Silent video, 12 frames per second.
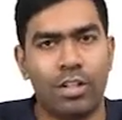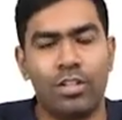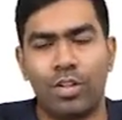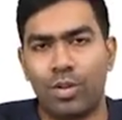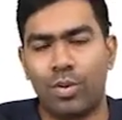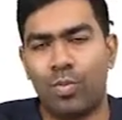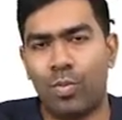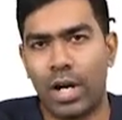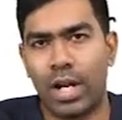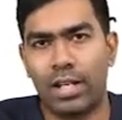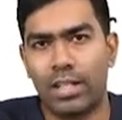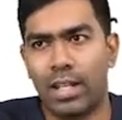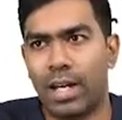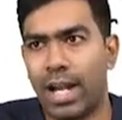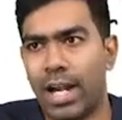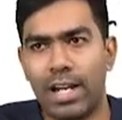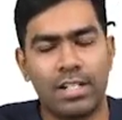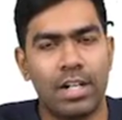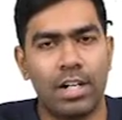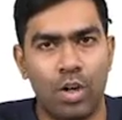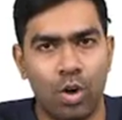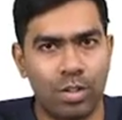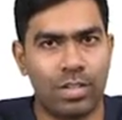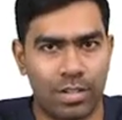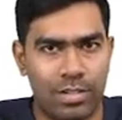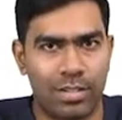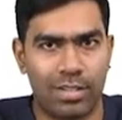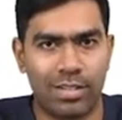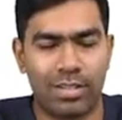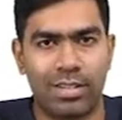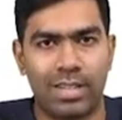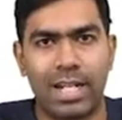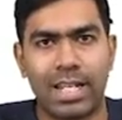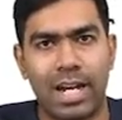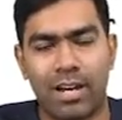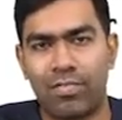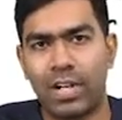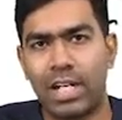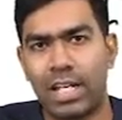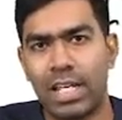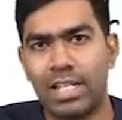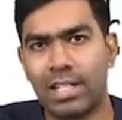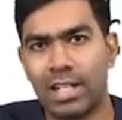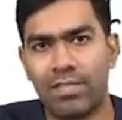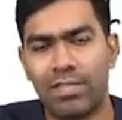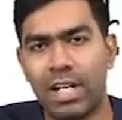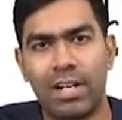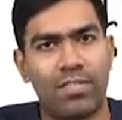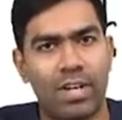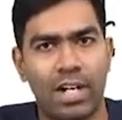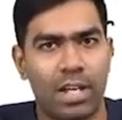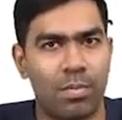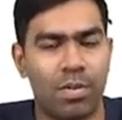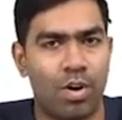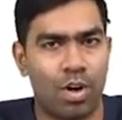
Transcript: So what are the radiation doses that can affect each and every different type of